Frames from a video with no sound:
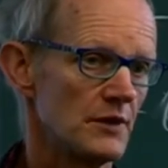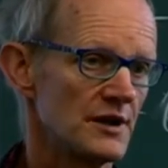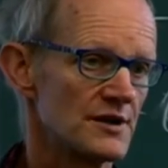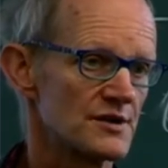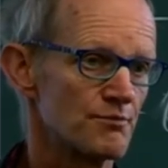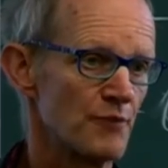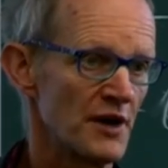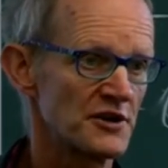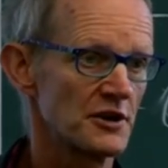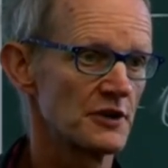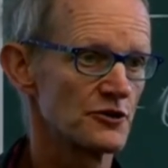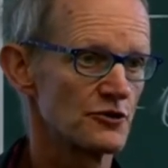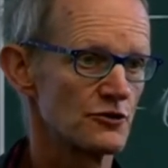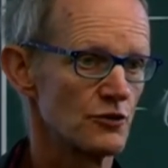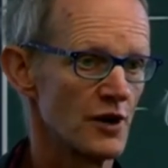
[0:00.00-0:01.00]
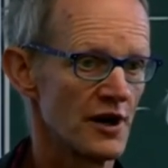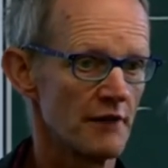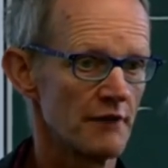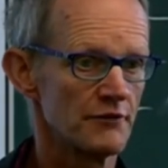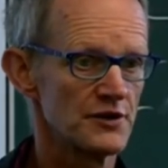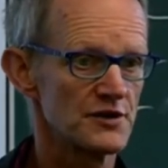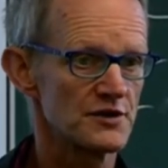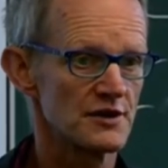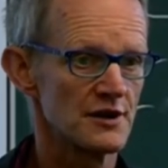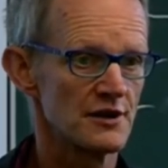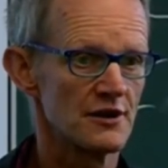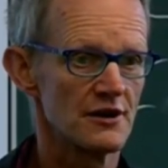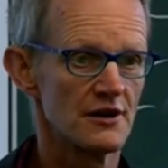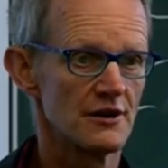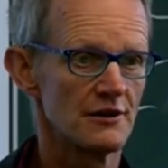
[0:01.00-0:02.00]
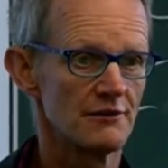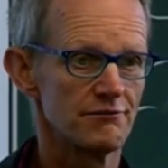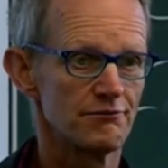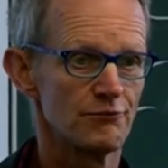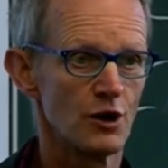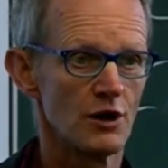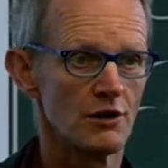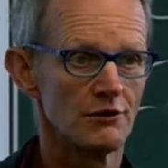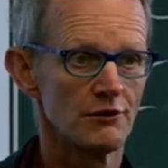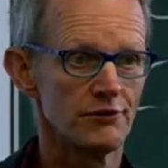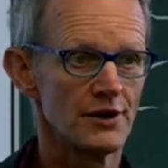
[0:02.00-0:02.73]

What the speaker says: it's better to have this in a, well,